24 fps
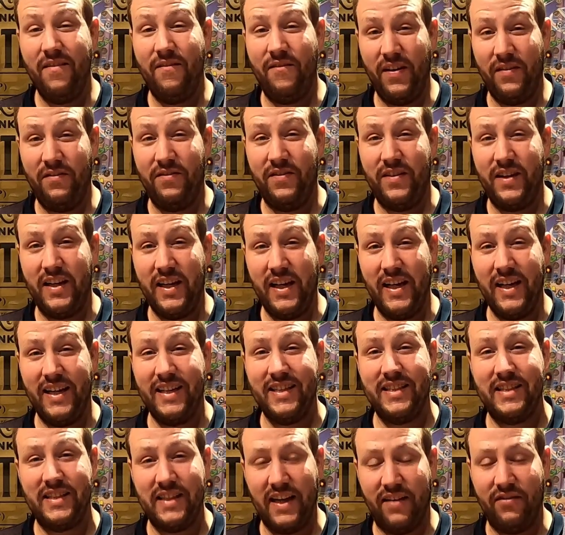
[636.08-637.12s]
fifty
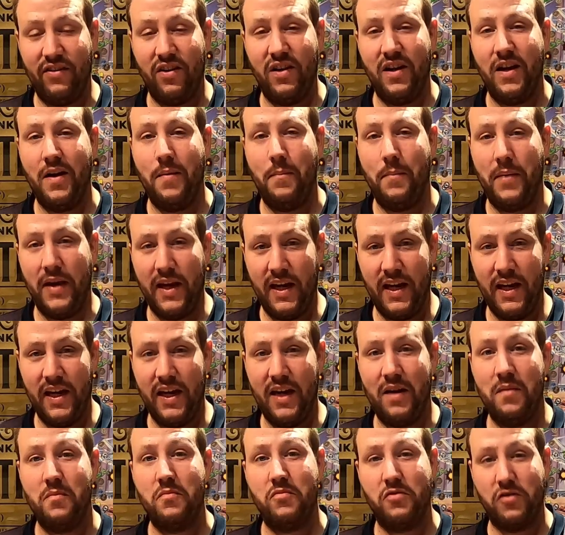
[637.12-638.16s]
seven p
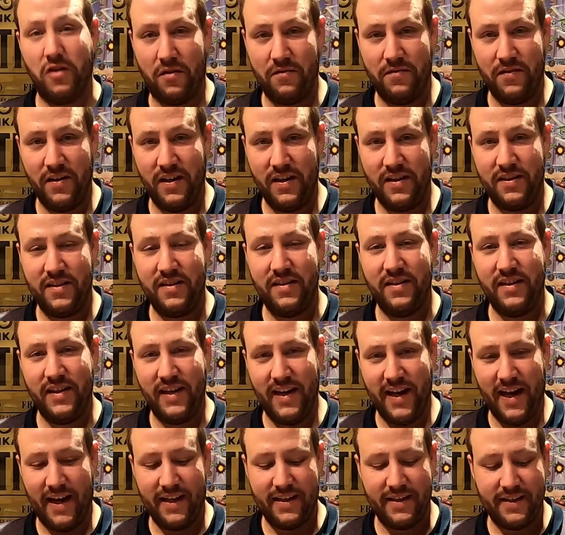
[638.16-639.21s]
profit.
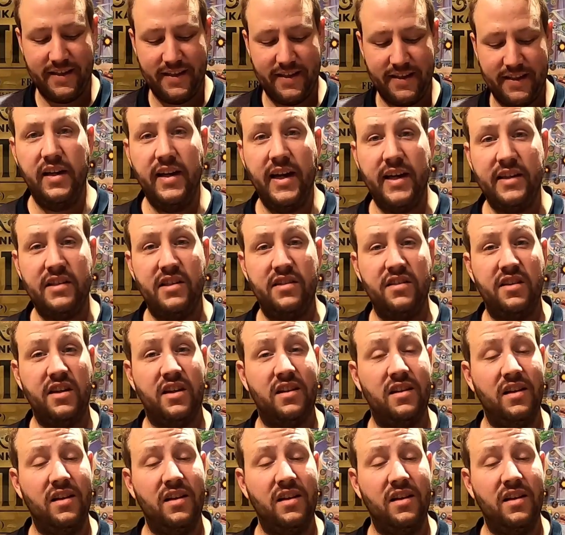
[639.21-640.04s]
Yes. Next is the